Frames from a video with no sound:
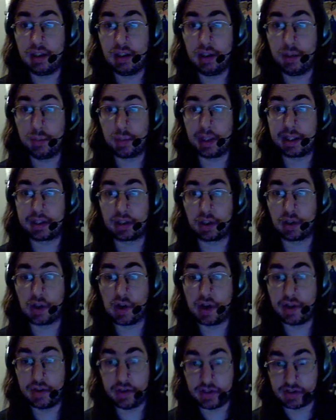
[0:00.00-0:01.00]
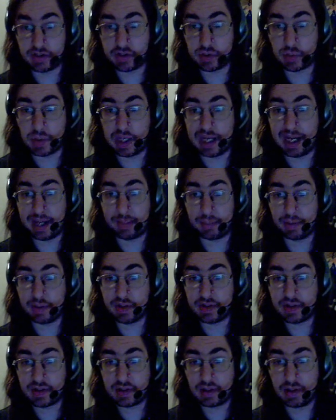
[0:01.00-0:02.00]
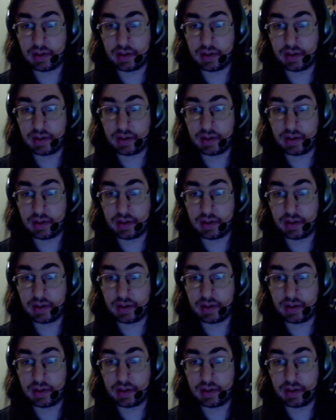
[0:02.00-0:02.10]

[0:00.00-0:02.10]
You break the law, this is what happens.